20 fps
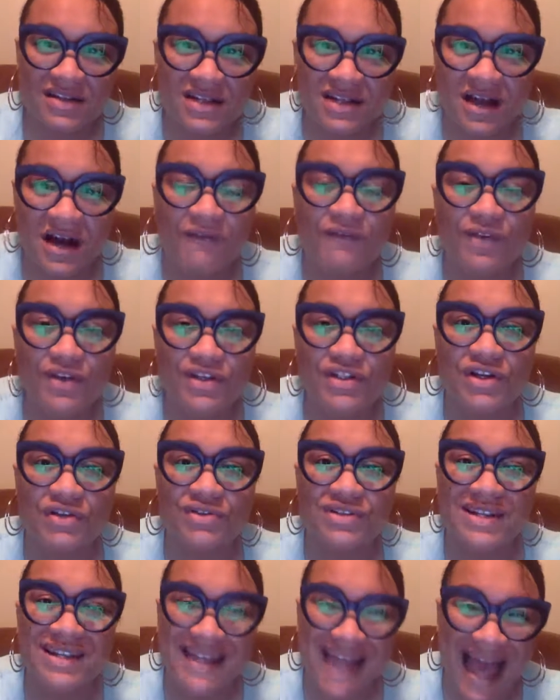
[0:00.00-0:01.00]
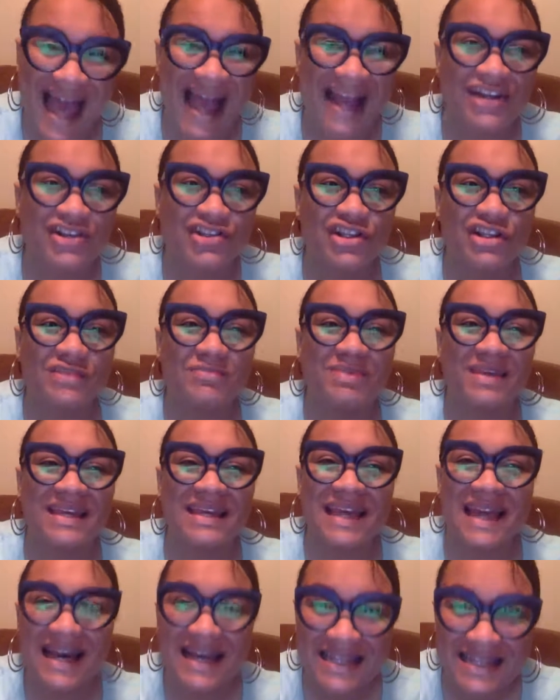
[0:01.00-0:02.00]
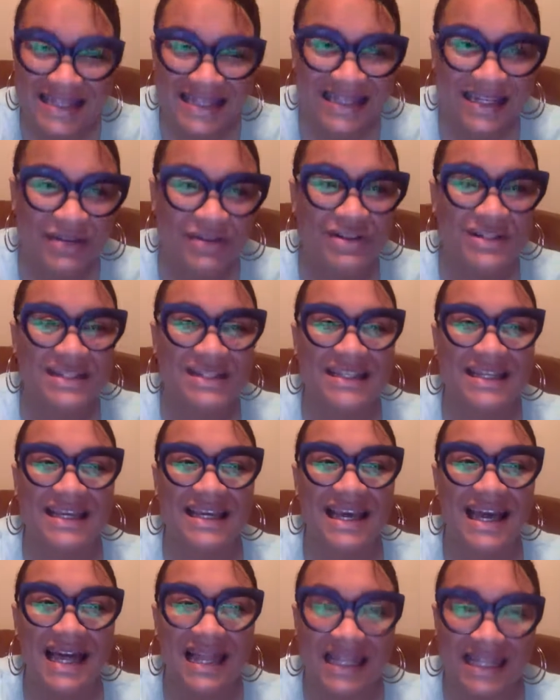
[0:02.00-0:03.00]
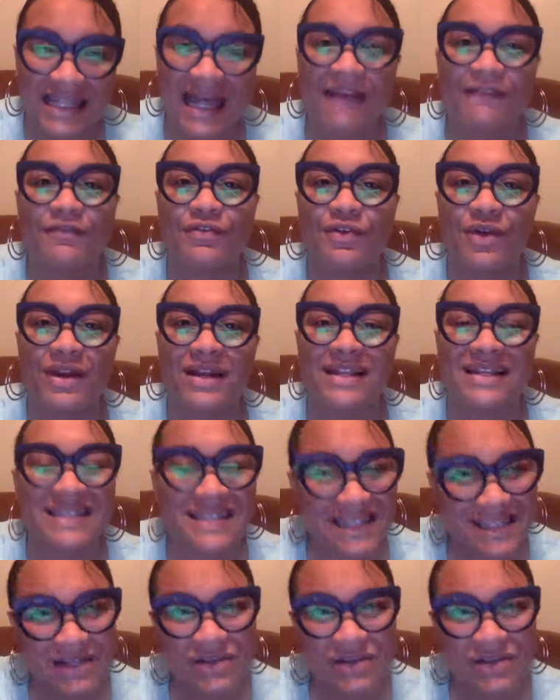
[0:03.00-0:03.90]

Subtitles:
Comfort zones can actually be seriously life-threatening,